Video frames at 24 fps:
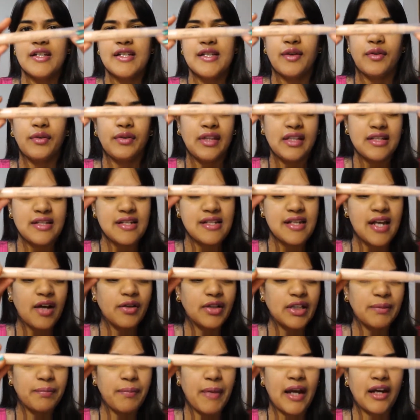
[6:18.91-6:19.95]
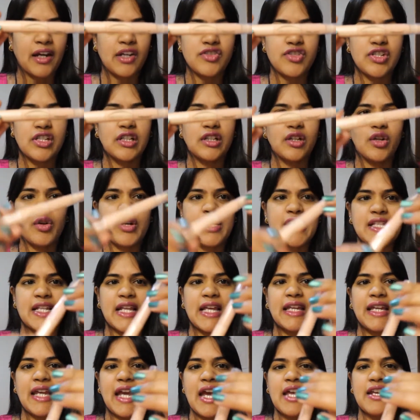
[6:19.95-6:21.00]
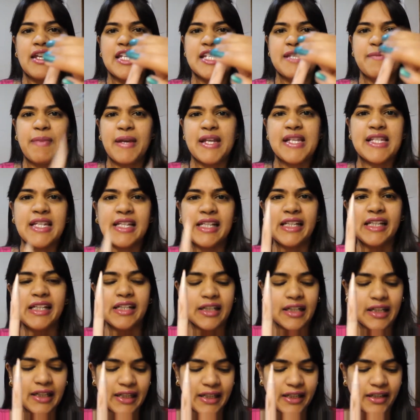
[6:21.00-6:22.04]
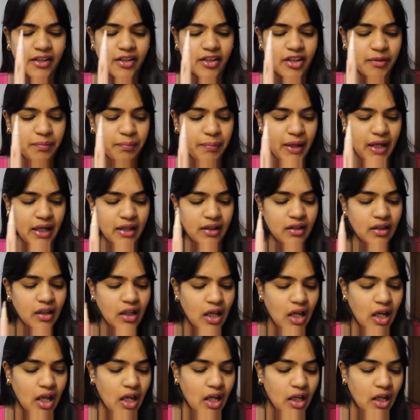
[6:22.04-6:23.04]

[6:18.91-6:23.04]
So this is how the packaging looks like, and it's basically a clicker pen.